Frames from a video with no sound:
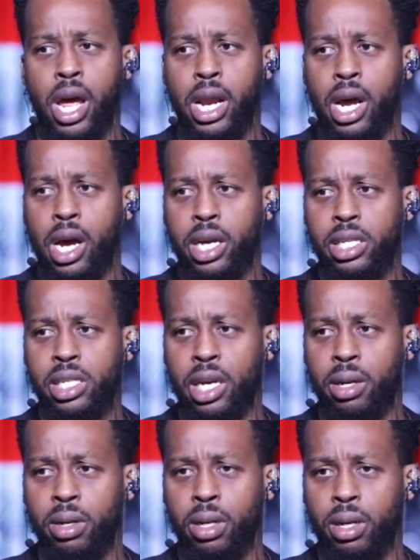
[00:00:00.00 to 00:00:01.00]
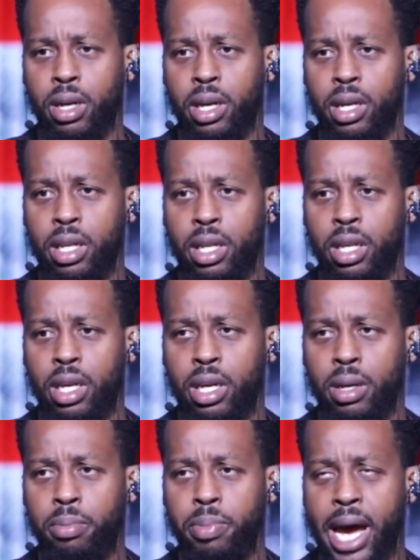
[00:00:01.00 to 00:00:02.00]
And uh, he said,
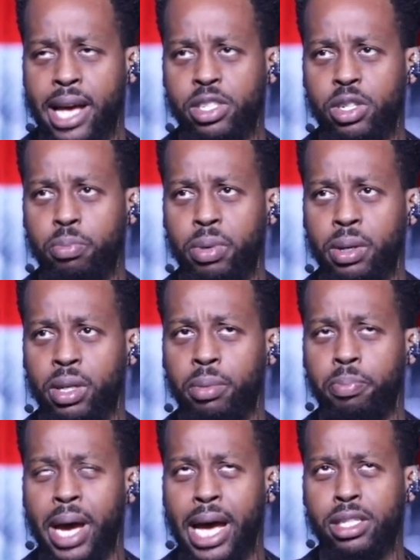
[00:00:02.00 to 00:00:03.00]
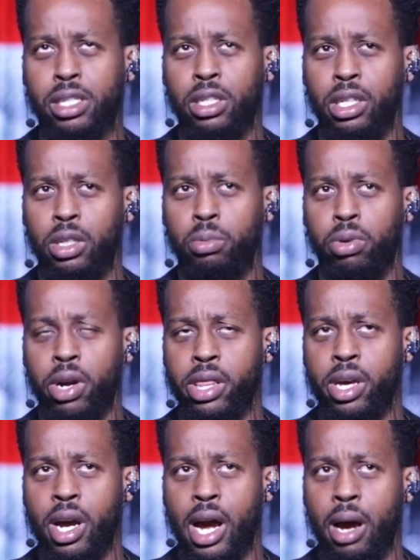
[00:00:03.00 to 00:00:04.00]
Pastor, big pastor, little
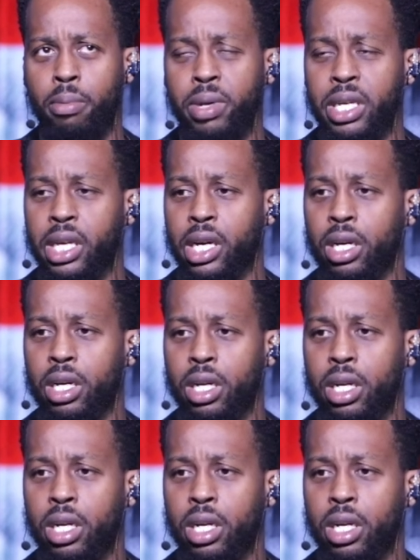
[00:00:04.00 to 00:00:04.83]
brother, I'll be there.